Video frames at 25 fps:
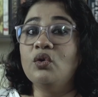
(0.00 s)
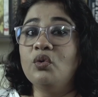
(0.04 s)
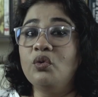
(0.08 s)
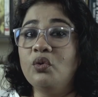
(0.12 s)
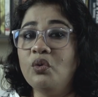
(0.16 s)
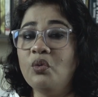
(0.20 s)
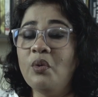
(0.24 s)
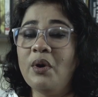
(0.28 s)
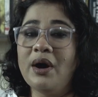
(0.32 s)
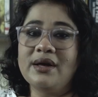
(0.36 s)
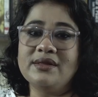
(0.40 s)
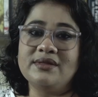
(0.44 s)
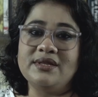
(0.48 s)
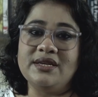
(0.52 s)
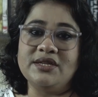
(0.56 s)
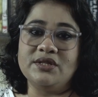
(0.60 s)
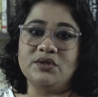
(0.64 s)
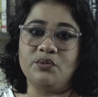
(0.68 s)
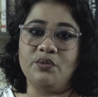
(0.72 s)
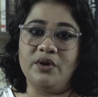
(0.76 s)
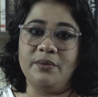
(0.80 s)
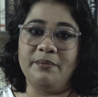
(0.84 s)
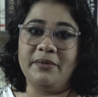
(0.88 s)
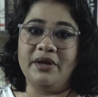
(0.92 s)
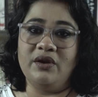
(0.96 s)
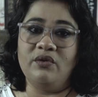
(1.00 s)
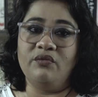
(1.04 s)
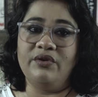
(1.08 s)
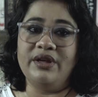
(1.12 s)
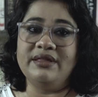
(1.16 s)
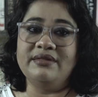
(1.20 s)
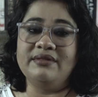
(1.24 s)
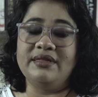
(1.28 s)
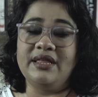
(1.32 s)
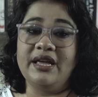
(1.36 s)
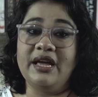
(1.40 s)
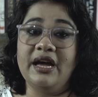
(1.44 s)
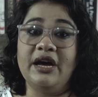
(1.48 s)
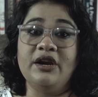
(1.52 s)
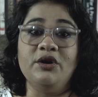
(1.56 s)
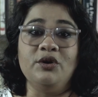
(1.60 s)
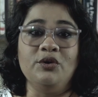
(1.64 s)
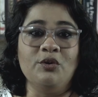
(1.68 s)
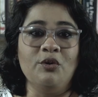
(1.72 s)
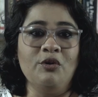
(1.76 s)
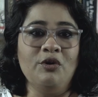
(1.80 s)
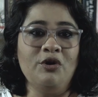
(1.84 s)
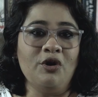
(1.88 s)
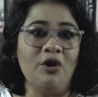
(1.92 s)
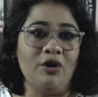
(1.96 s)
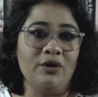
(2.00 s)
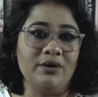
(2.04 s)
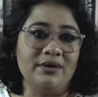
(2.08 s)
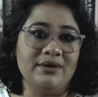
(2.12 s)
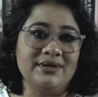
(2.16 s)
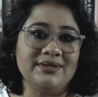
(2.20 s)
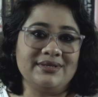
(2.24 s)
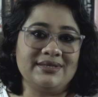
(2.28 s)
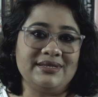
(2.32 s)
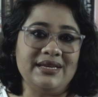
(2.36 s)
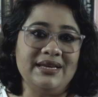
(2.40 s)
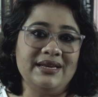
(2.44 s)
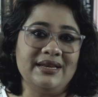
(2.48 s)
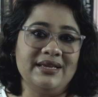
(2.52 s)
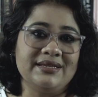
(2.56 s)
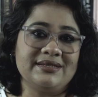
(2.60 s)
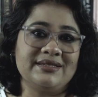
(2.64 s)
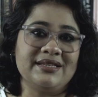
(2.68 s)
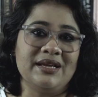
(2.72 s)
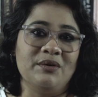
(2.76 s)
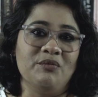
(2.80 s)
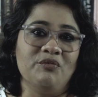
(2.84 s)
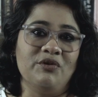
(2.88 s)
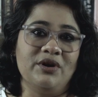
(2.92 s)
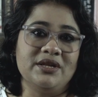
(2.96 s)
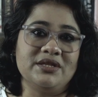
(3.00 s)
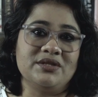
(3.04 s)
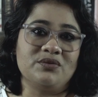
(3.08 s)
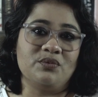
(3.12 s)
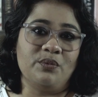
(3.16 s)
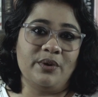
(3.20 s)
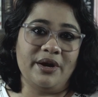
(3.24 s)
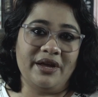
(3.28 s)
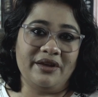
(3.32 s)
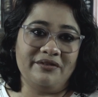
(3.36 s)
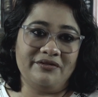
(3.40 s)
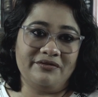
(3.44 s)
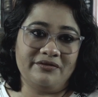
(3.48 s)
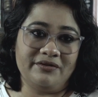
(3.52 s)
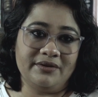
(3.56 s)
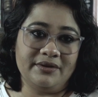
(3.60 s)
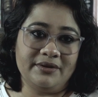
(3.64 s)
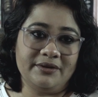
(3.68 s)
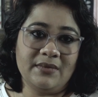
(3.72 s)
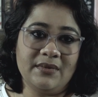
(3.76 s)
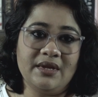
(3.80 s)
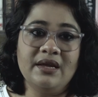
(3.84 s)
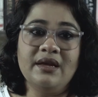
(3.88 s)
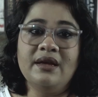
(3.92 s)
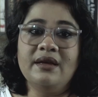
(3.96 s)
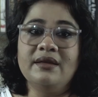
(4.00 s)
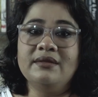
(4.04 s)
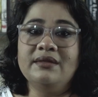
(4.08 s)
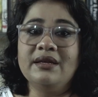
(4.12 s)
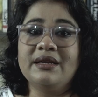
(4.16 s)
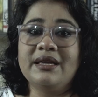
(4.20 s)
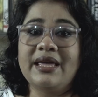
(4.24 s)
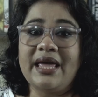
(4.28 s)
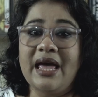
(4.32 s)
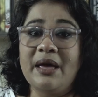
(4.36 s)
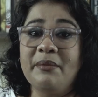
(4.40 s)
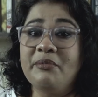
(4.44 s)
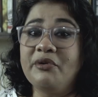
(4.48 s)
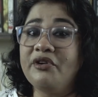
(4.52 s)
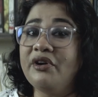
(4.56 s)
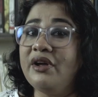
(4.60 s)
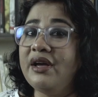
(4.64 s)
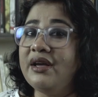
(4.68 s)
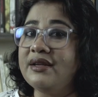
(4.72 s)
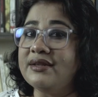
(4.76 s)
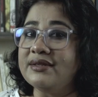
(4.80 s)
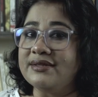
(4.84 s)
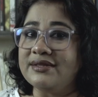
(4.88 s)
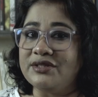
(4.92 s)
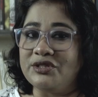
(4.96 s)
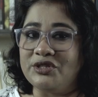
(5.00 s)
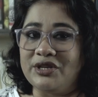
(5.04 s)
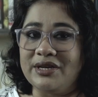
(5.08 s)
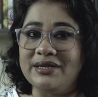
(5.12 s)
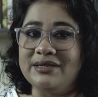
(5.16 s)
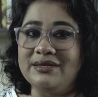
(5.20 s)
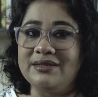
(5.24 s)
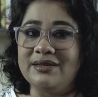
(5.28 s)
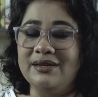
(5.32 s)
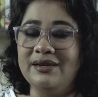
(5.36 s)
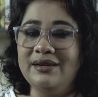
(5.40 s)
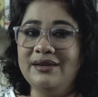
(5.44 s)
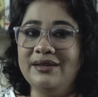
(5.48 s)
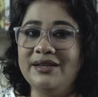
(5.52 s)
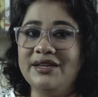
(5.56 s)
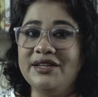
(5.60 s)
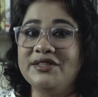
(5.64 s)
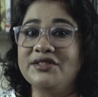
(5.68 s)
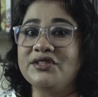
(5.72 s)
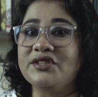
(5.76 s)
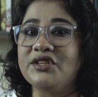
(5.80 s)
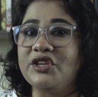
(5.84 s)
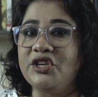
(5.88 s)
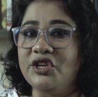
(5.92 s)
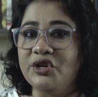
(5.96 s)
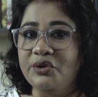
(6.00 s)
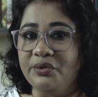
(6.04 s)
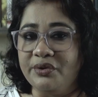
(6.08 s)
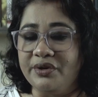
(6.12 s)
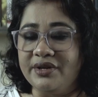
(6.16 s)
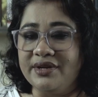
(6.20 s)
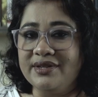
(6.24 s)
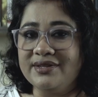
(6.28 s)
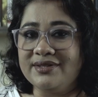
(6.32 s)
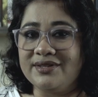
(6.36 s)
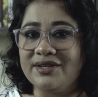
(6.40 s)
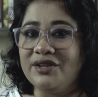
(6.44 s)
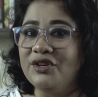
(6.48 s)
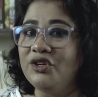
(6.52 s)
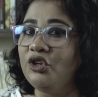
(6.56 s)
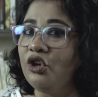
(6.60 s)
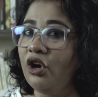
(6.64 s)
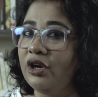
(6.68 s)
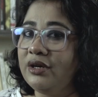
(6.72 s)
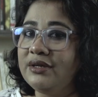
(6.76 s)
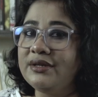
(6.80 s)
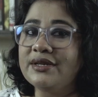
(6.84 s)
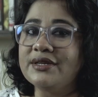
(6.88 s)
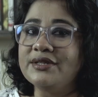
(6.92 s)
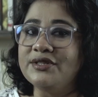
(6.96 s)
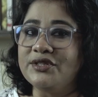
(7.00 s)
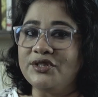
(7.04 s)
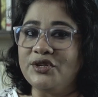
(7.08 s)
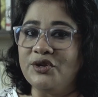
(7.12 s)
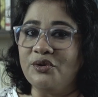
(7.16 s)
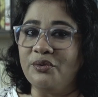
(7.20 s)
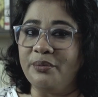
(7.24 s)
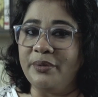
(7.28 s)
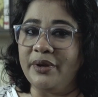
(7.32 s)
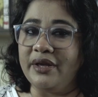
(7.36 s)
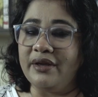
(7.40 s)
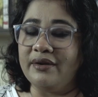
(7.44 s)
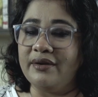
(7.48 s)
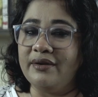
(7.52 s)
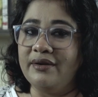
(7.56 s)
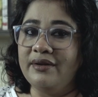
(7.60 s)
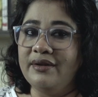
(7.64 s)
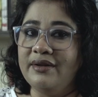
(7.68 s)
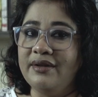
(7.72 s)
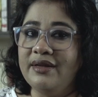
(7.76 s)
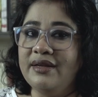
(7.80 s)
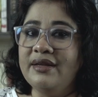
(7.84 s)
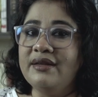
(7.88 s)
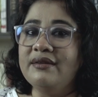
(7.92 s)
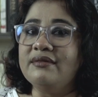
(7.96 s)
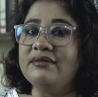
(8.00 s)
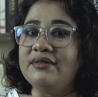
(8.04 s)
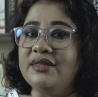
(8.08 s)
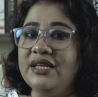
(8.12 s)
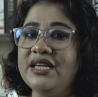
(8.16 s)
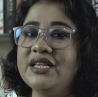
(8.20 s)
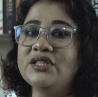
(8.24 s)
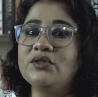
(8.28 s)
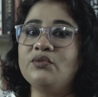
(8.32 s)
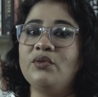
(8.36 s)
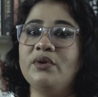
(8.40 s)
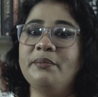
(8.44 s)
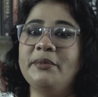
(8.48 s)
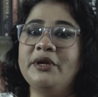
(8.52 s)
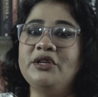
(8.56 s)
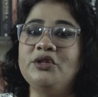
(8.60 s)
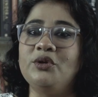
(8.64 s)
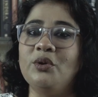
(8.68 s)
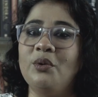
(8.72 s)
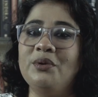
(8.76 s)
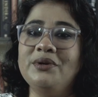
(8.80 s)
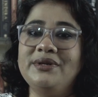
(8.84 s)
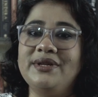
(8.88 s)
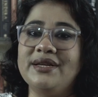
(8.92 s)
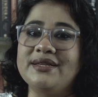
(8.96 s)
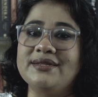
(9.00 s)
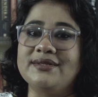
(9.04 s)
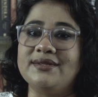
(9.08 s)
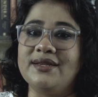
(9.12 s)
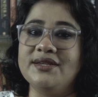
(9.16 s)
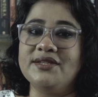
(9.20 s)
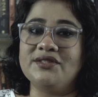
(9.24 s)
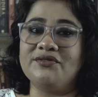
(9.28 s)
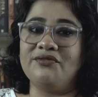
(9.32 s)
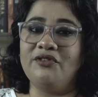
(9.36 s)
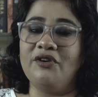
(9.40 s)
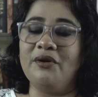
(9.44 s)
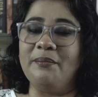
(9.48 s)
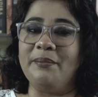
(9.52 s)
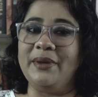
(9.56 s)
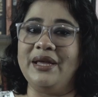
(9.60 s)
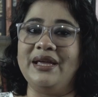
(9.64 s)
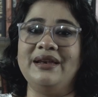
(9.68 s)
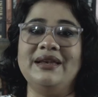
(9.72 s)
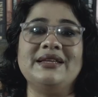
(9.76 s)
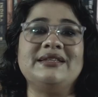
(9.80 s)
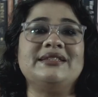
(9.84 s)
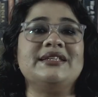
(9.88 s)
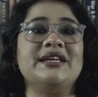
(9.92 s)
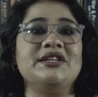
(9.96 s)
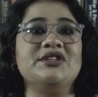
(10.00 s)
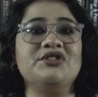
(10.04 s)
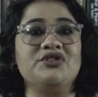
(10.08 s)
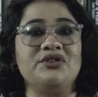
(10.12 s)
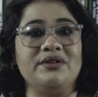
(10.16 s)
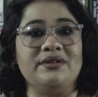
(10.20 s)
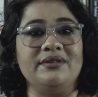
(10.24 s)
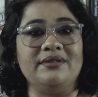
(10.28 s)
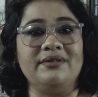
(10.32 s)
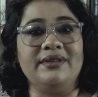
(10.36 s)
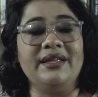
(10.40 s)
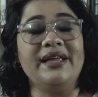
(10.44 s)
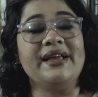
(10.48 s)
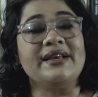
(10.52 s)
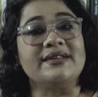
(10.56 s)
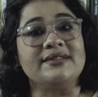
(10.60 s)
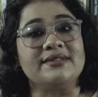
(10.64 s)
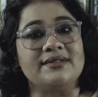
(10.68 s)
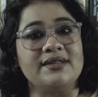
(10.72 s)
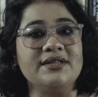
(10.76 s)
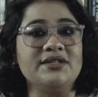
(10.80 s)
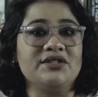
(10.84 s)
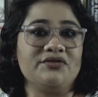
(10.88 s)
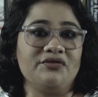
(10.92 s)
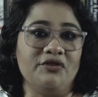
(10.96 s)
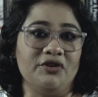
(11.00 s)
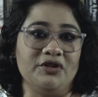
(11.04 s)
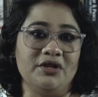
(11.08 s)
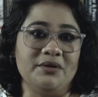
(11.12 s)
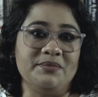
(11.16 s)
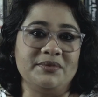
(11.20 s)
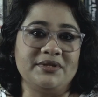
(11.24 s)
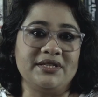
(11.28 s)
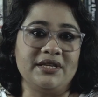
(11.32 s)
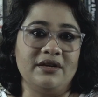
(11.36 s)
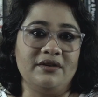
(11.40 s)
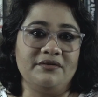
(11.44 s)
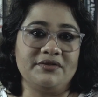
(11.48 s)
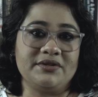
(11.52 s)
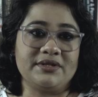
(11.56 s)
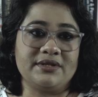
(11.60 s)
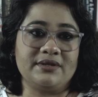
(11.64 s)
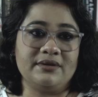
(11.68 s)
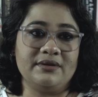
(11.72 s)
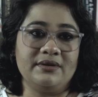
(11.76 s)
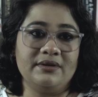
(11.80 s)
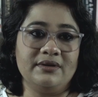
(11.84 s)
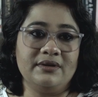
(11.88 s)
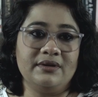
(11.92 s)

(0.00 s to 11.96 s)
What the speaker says: Who are these women when they are no longer seen as someone's wife? The camera is gentle, it's curious, not consuming. These women don't exist for male attention, they exist for themselves.